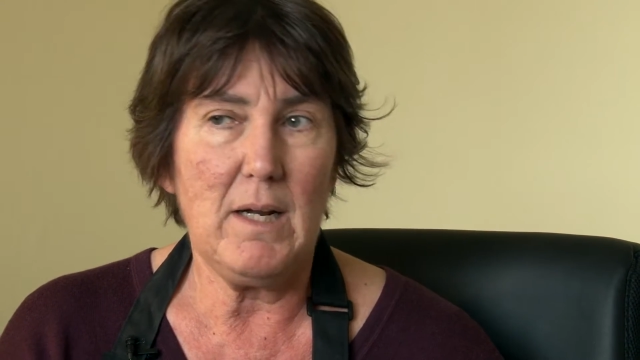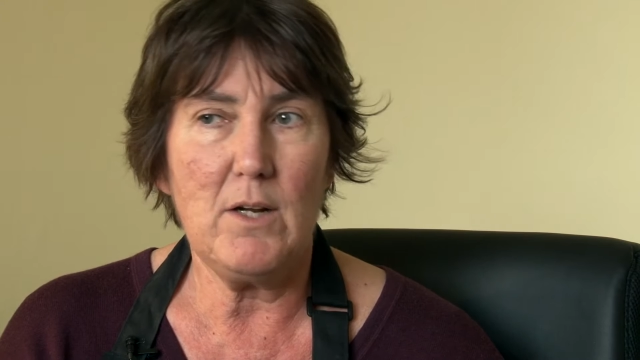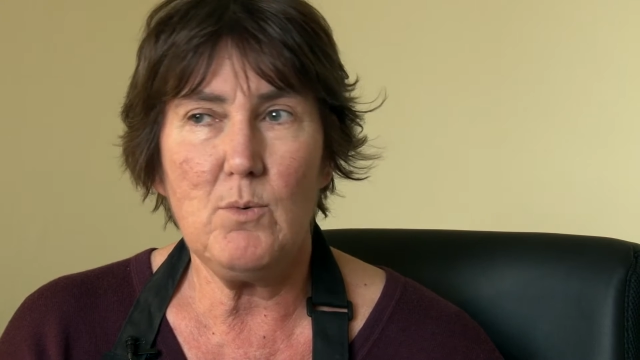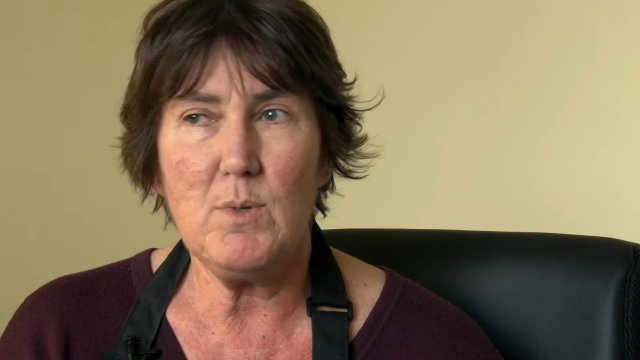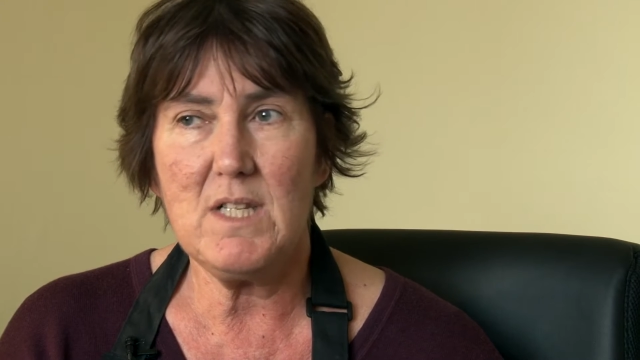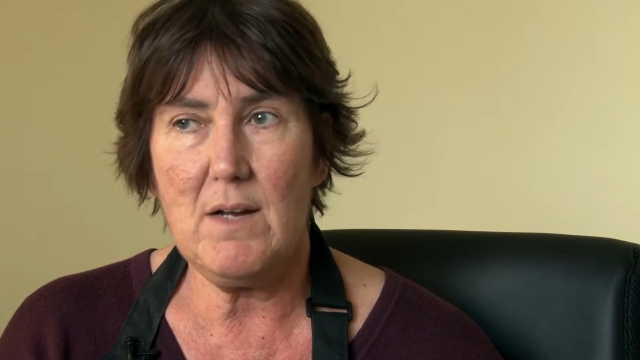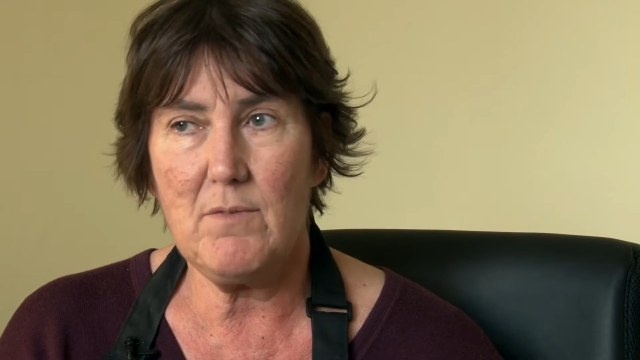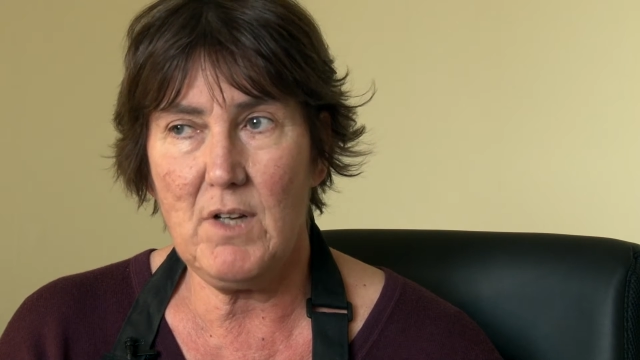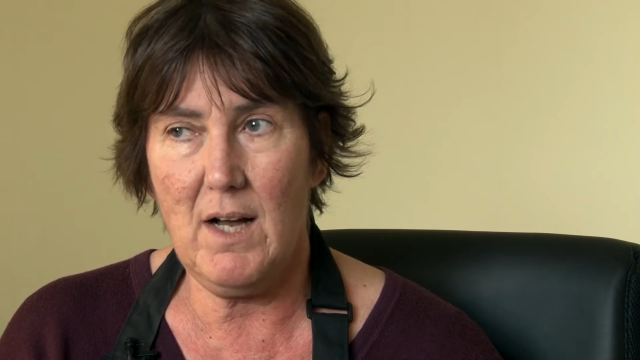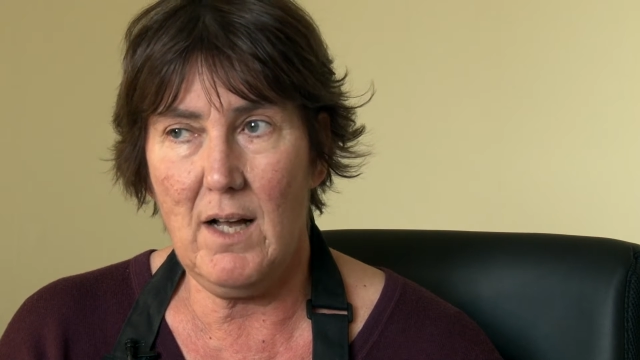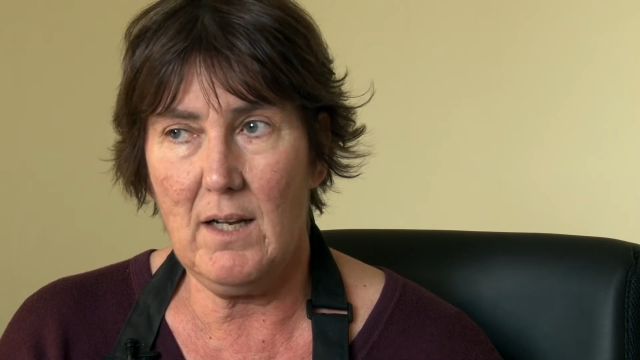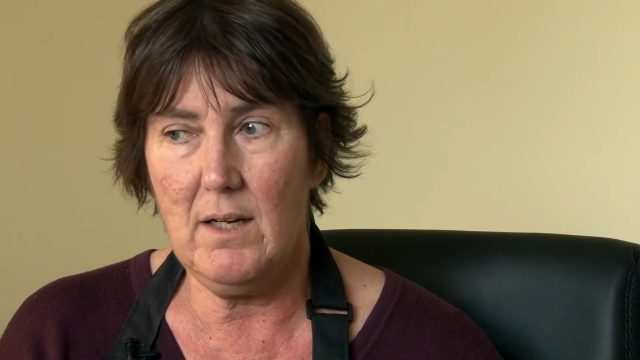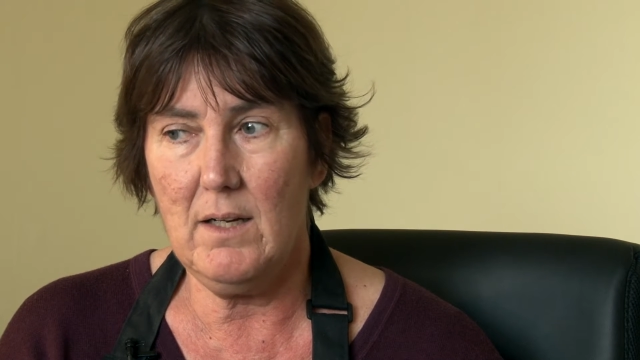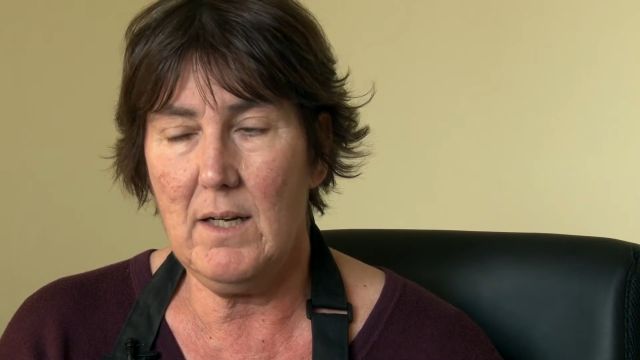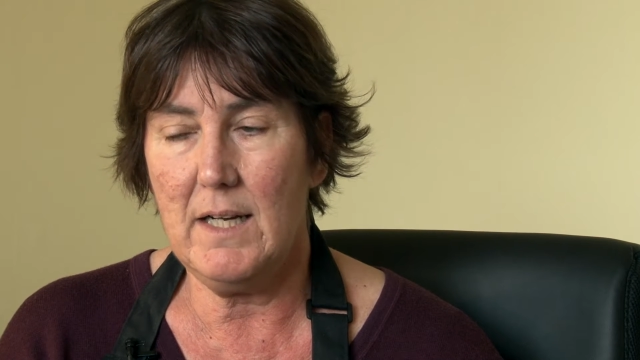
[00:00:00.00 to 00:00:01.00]
But I'd always loved
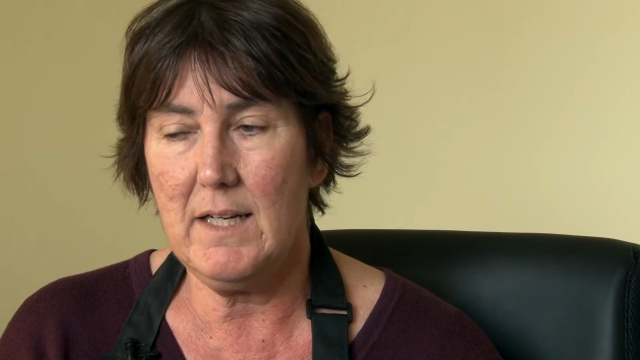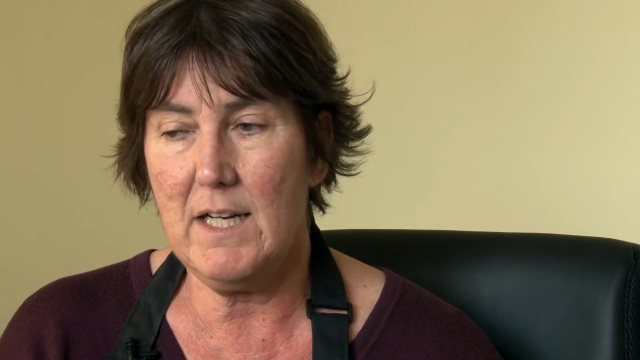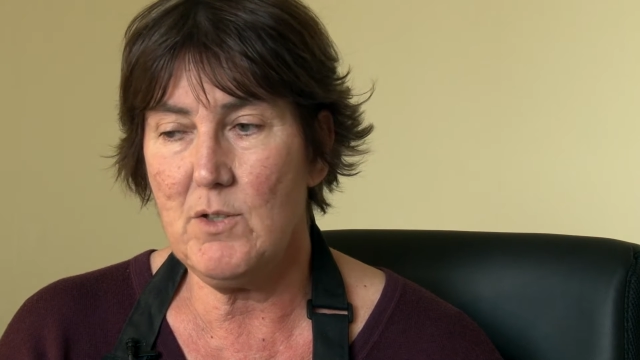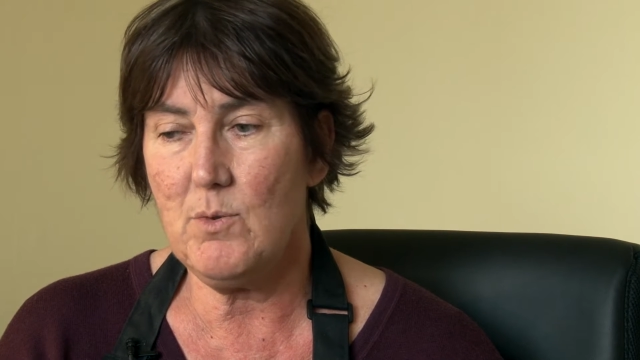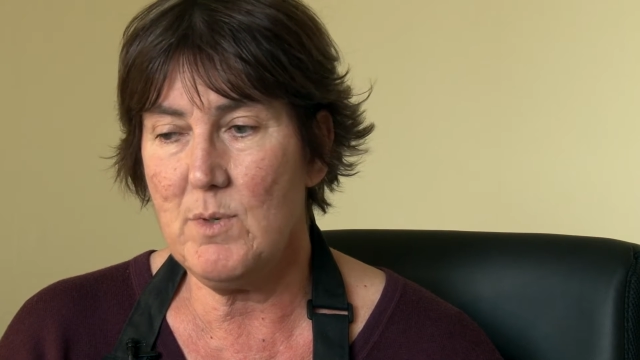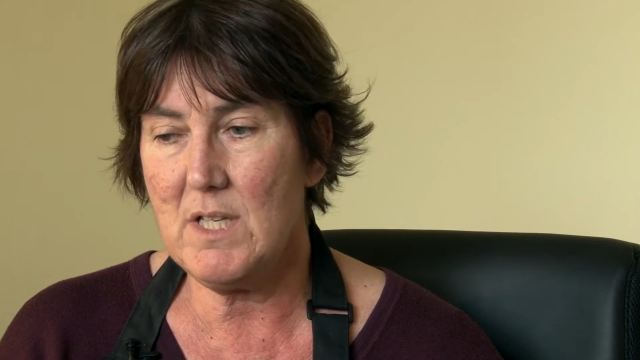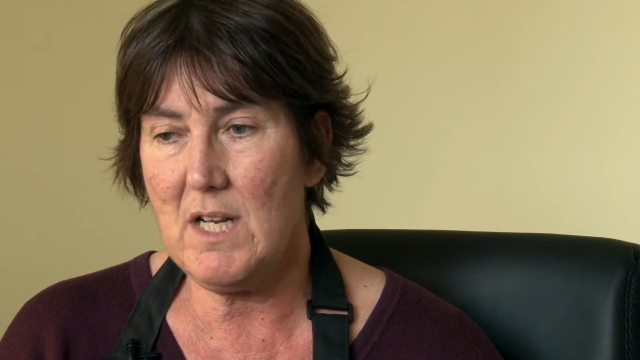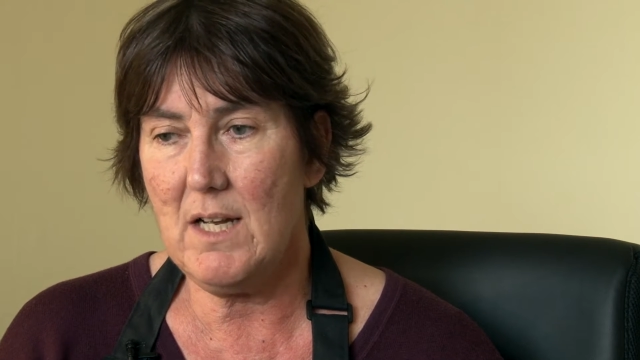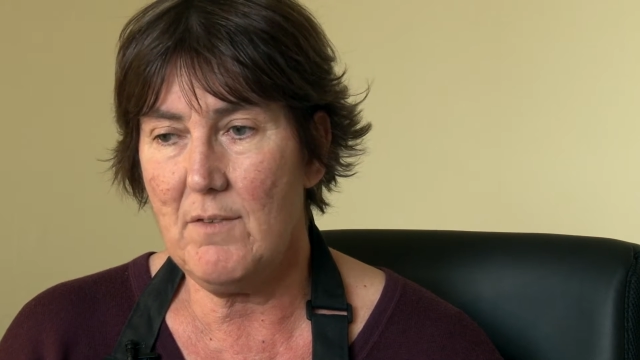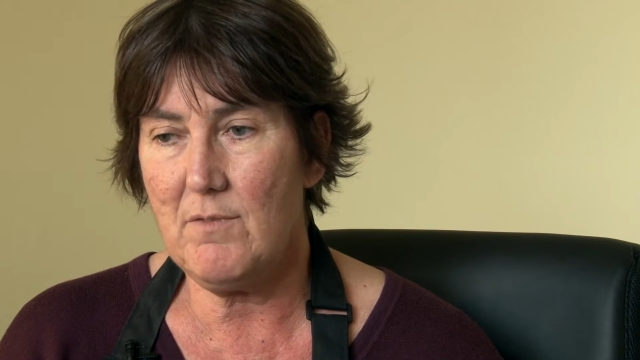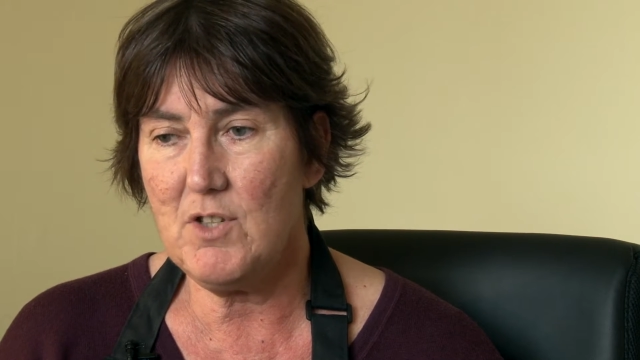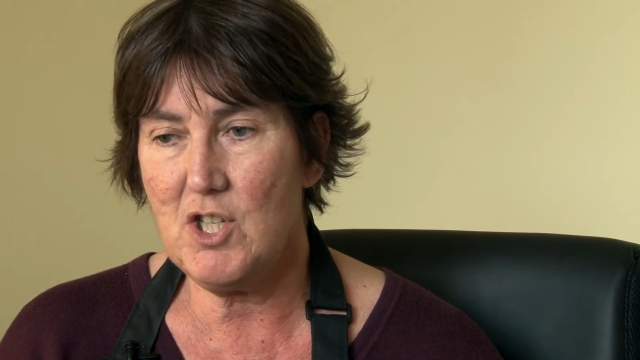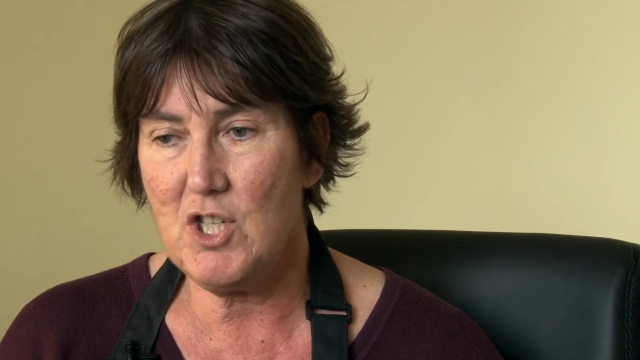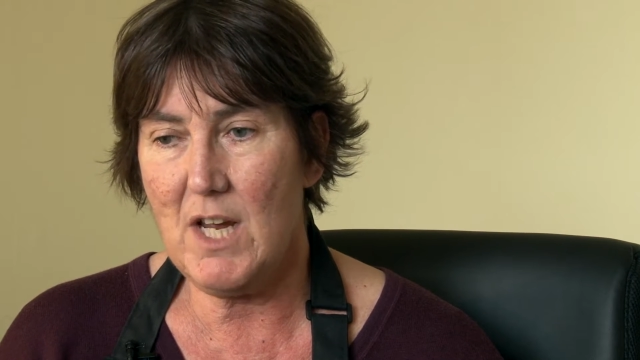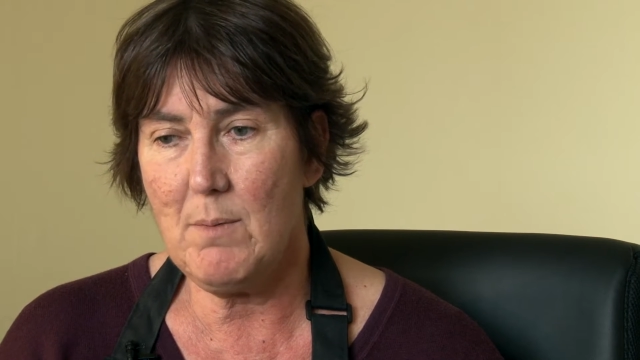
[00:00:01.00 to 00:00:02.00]
colour, and I'd always loved